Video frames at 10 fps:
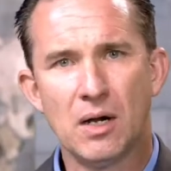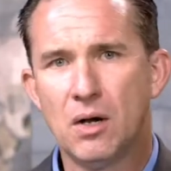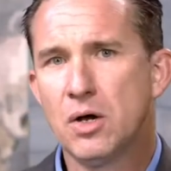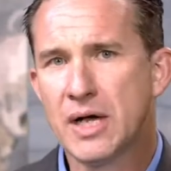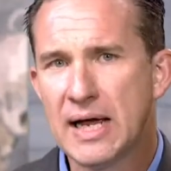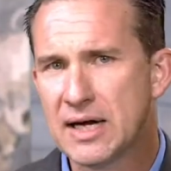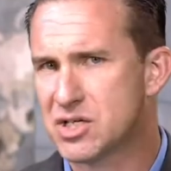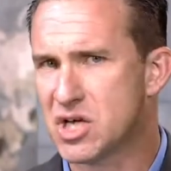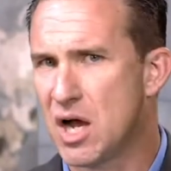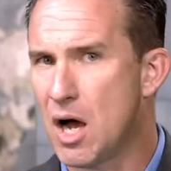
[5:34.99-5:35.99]
looking at a
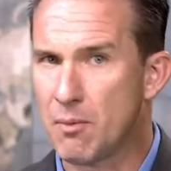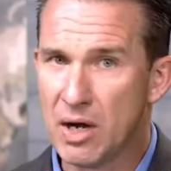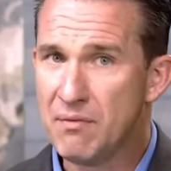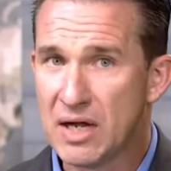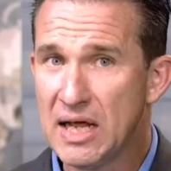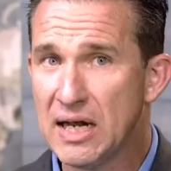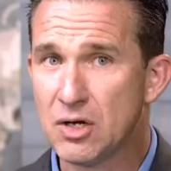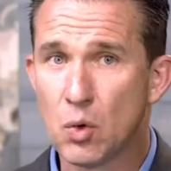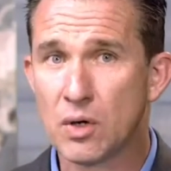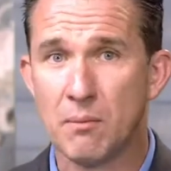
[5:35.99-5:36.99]
psalm, or even getting
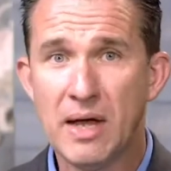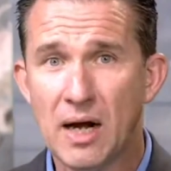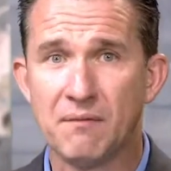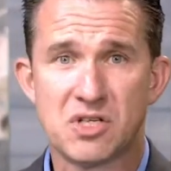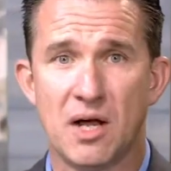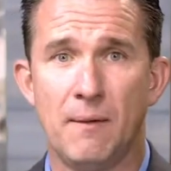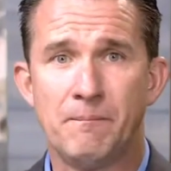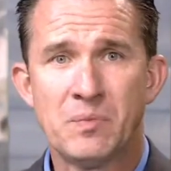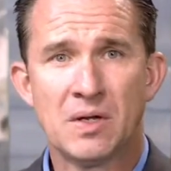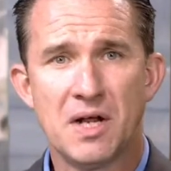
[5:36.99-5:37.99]
toward the middle of some
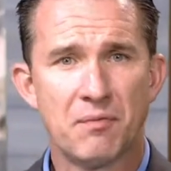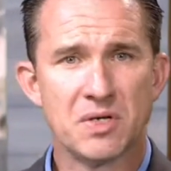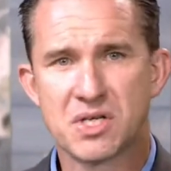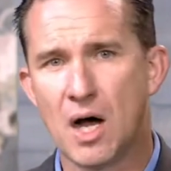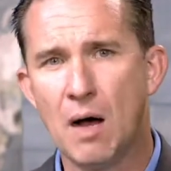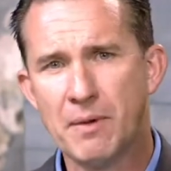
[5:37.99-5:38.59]
different psalm,